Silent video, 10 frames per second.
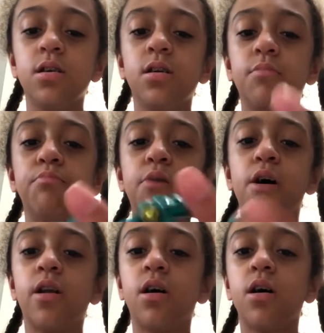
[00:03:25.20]

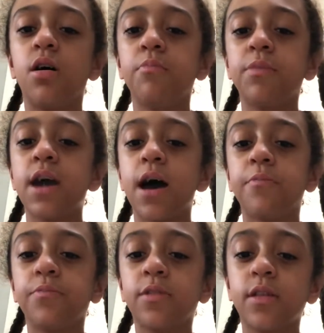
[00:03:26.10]
But, yeah.
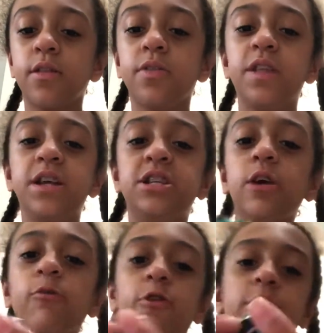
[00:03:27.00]
The
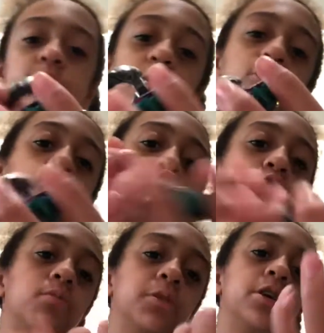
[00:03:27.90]
teeth on this are
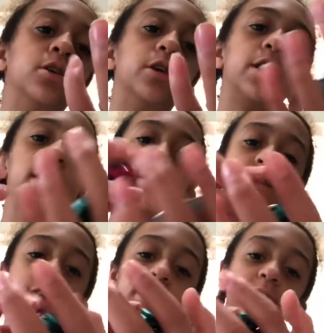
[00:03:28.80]
extremely good. It
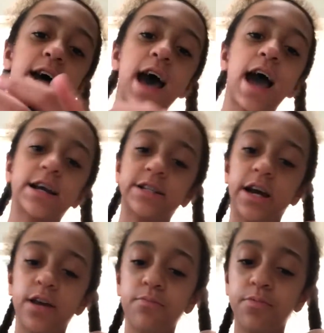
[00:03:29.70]
is an attack
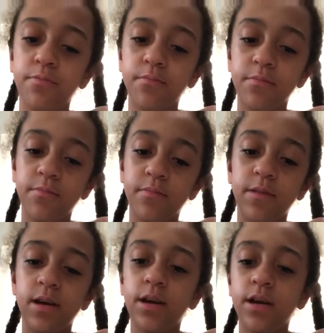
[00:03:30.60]
type.
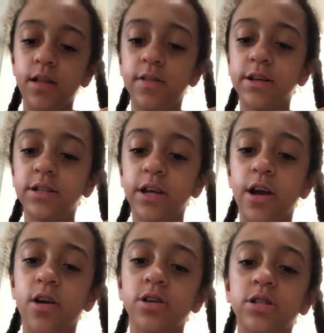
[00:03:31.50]
This
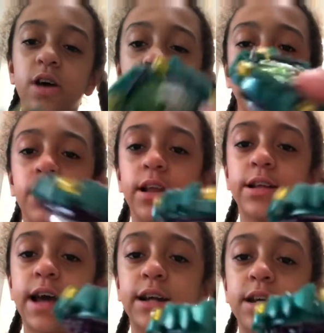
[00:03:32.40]
layer does not feel good in
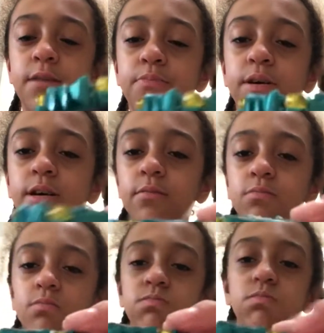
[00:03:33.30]
attack type.
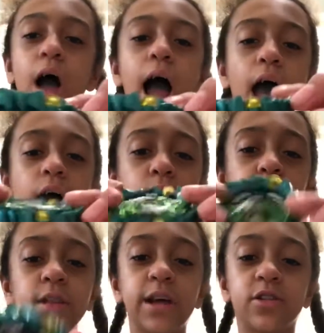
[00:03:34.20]
I
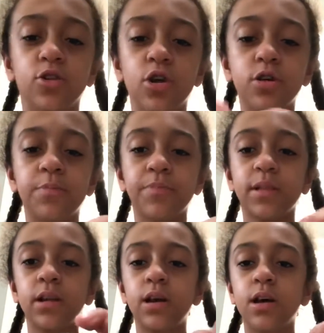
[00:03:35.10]
really like the look.
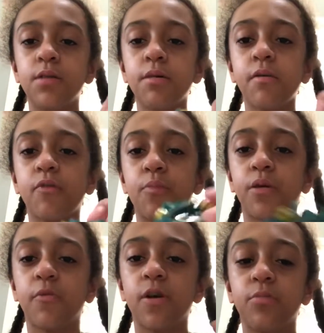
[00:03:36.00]
Probably if I put
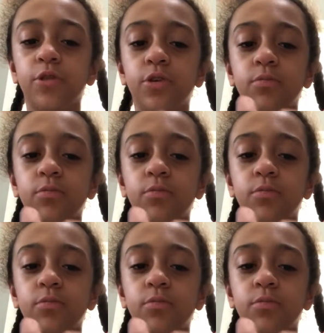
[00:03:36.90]
a frame on there.